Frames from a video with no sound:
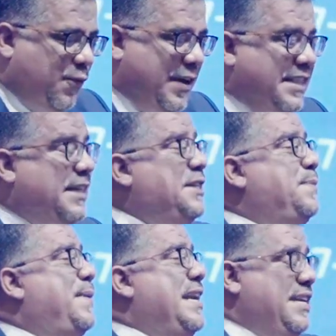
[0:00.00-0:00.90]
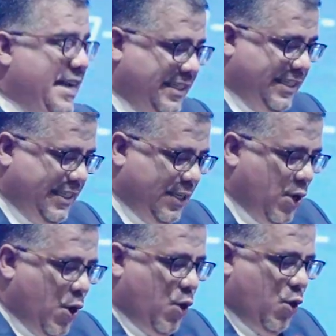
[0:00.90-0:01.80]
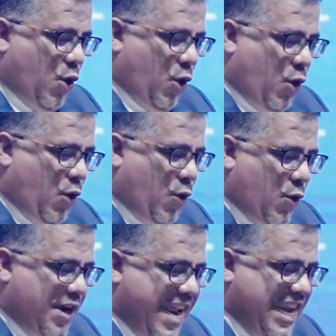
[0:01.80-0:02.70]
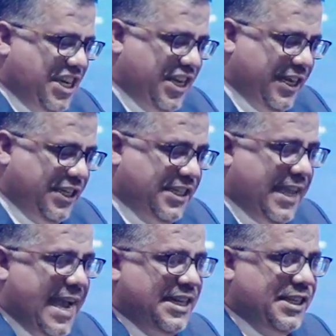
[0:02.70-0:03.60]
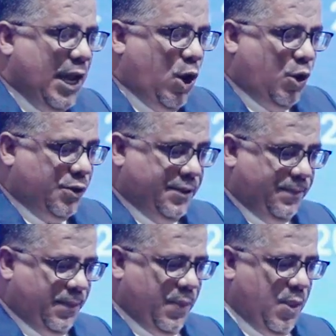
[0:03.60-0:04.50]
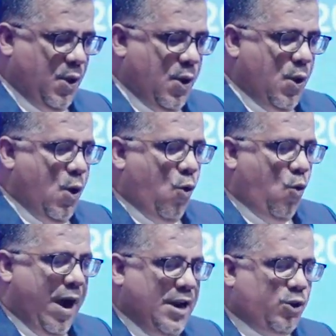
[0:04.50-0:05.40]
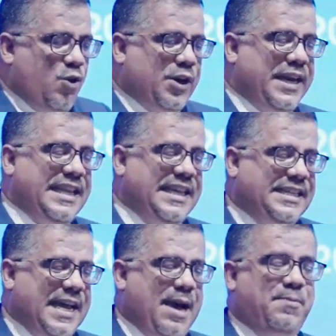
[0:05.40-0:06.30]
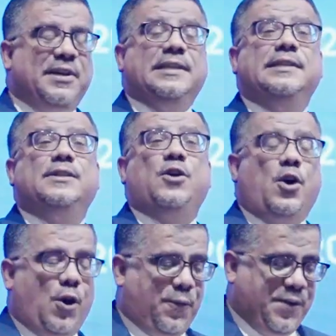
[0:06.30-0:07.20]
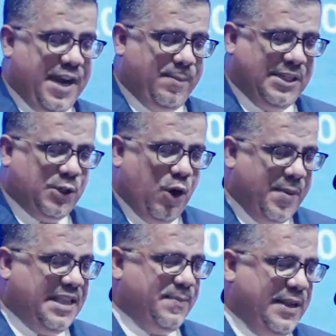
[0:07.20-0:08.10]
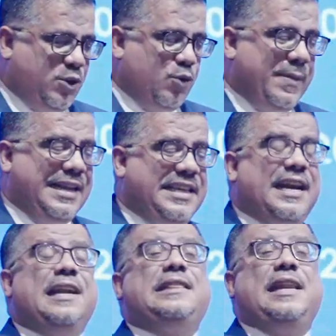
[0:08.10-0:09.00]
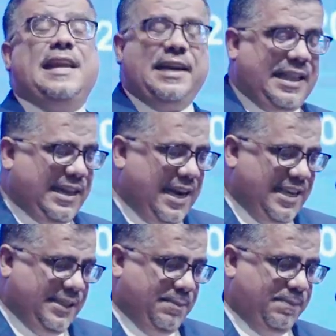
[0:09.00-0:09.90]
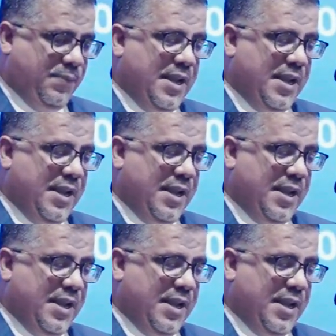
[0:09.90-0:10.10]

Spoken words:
of interdependence, no nation stands alone. One concrete example of Yemen's commitment to multilateralism